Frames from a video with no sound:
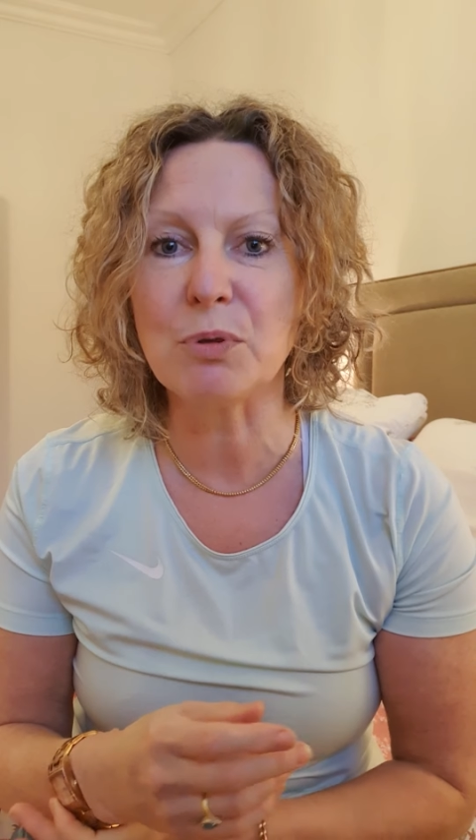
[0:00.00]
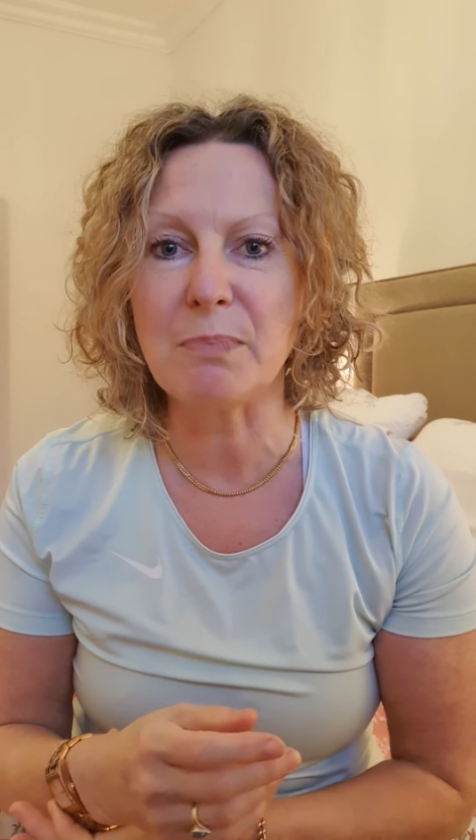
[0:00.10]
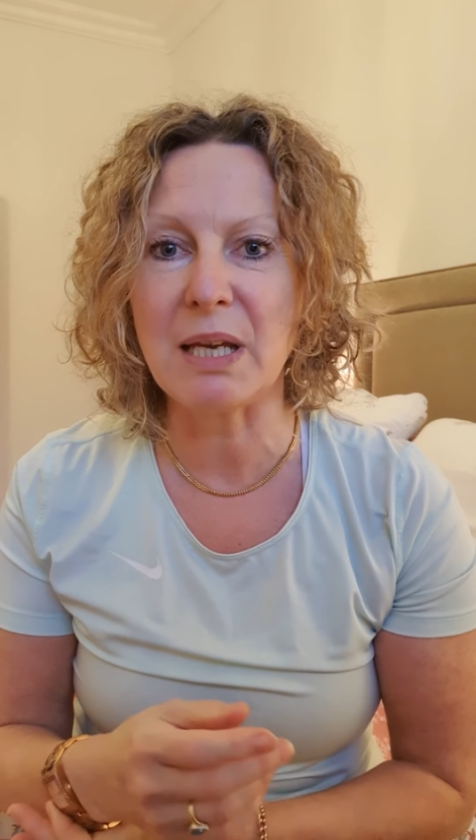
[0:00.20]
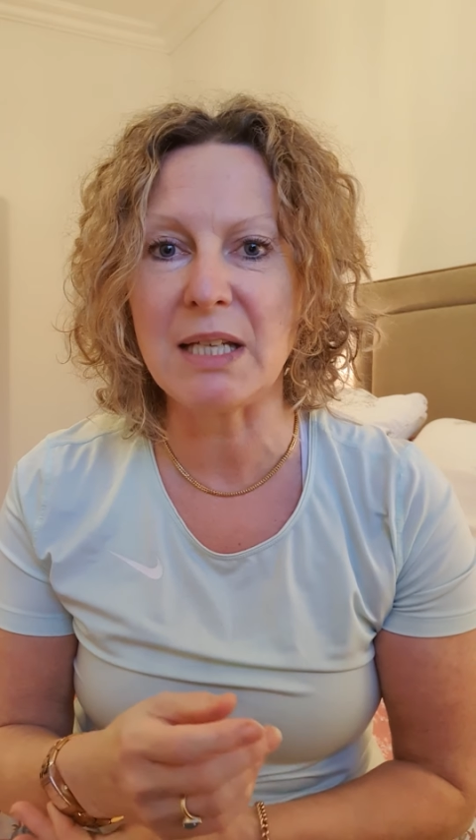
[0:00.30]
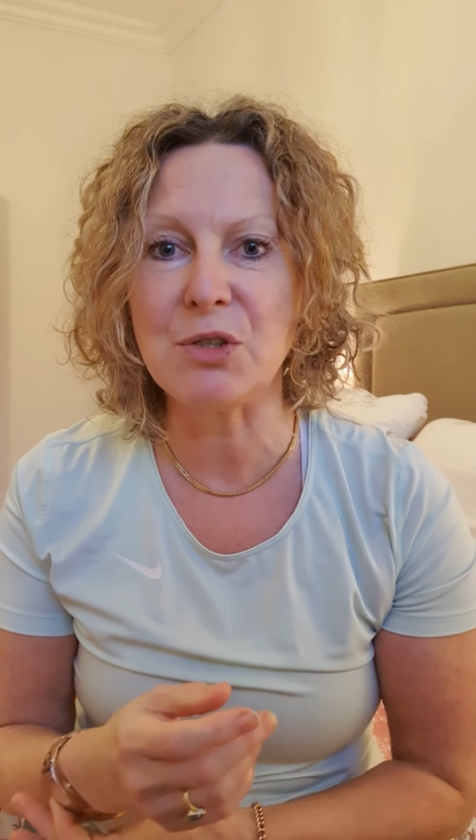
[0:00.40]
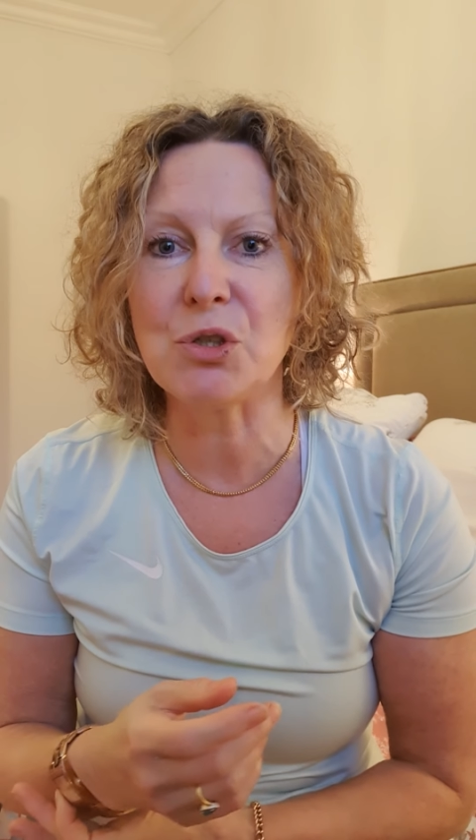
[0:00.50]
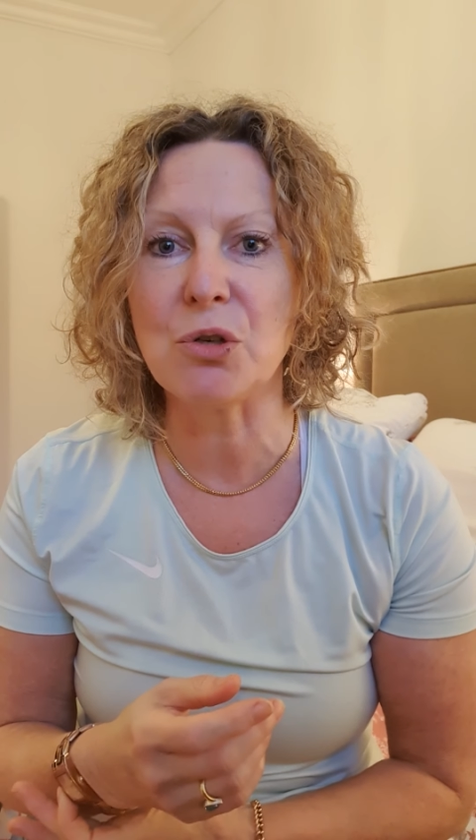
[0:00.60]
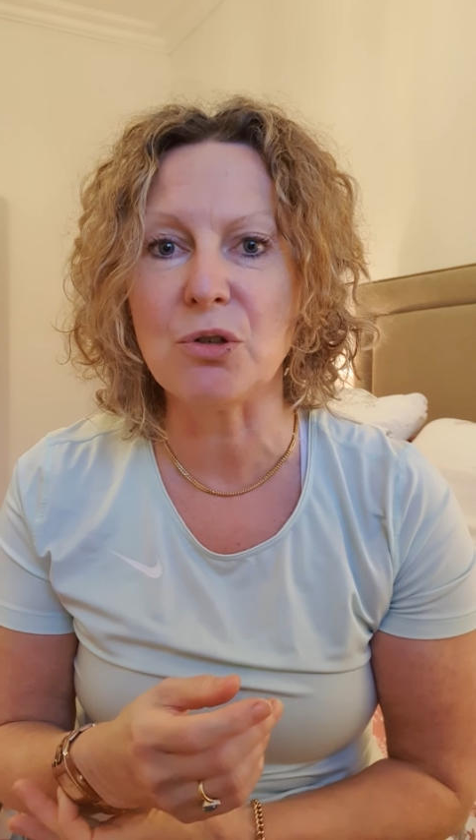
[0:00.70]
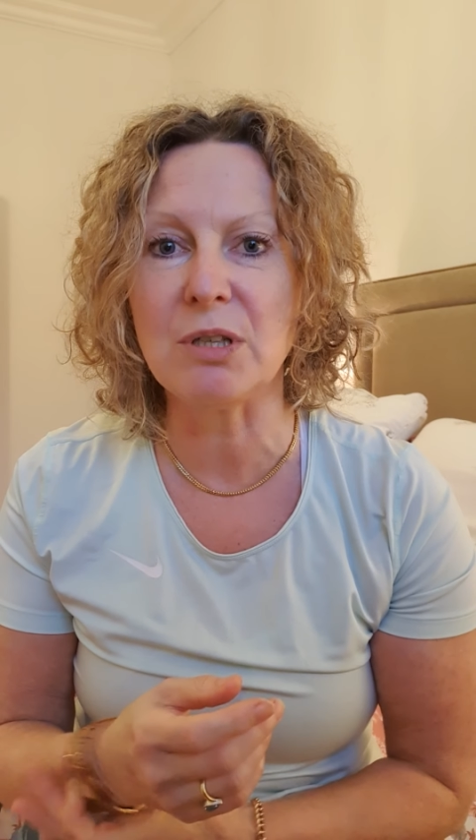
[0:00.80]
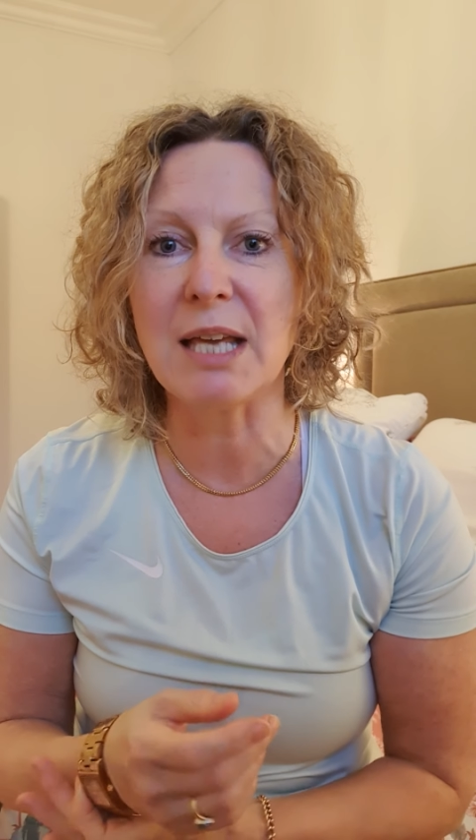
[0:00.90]
be
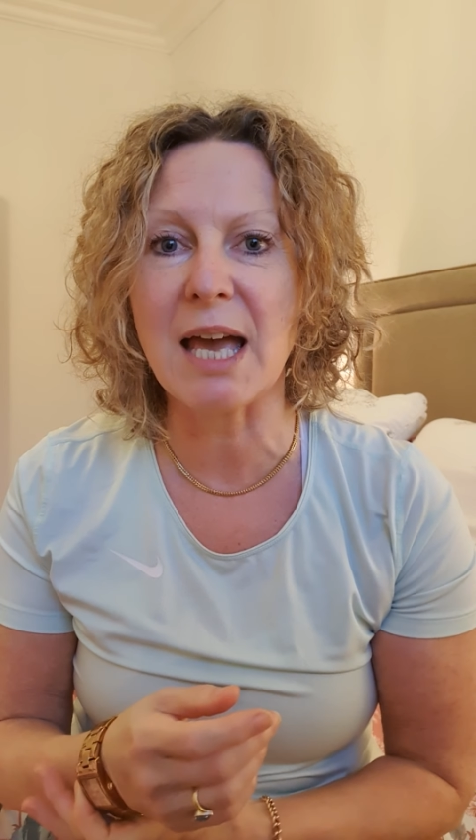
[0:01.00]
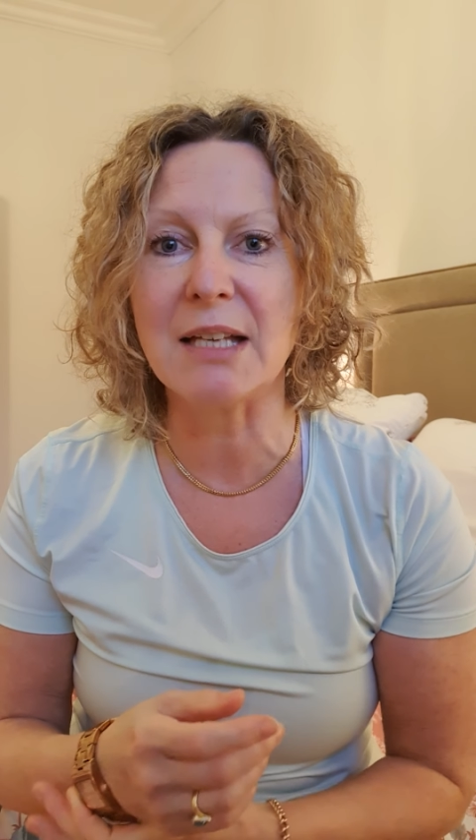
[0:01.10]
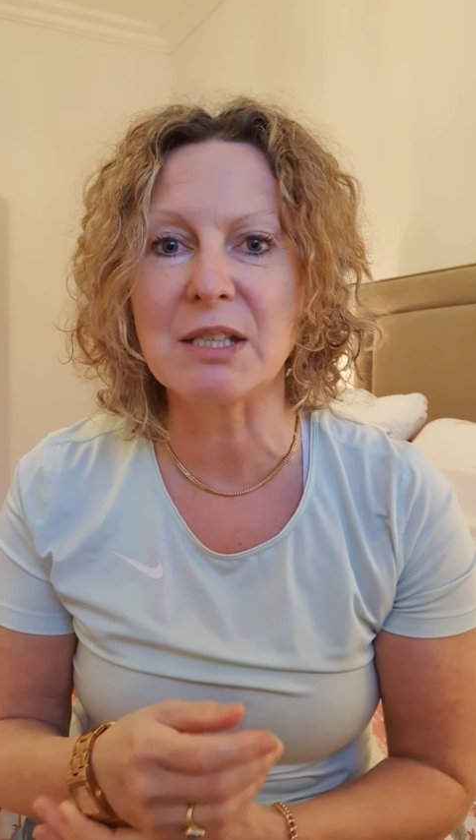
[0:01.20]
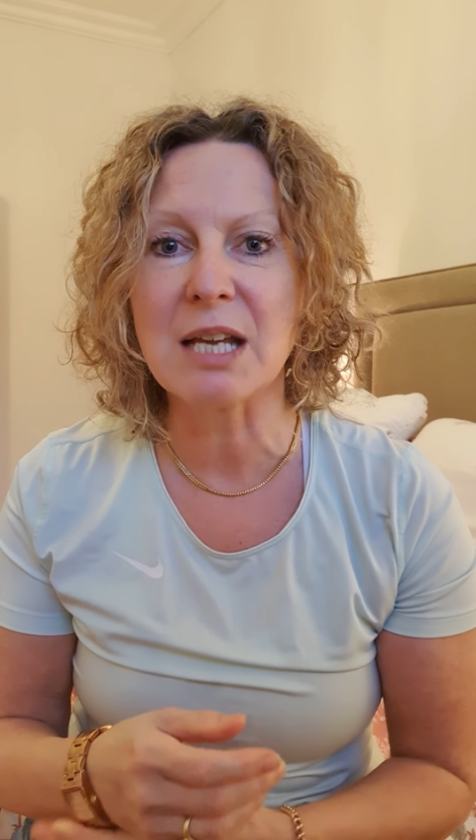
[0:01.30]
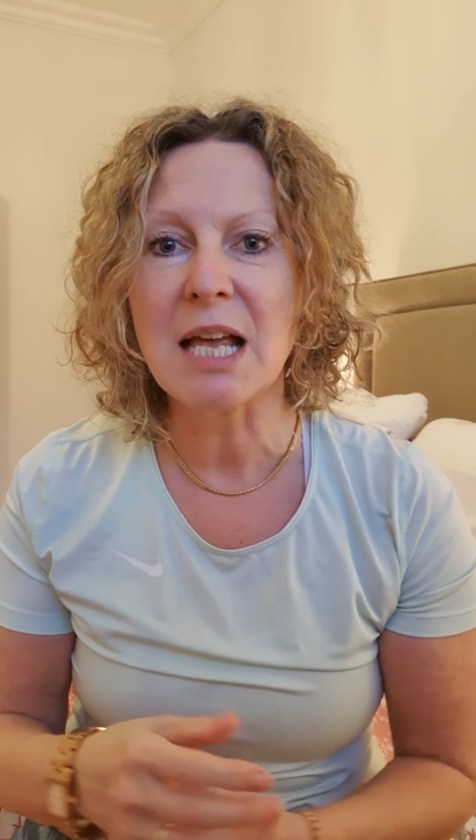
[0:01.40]
to get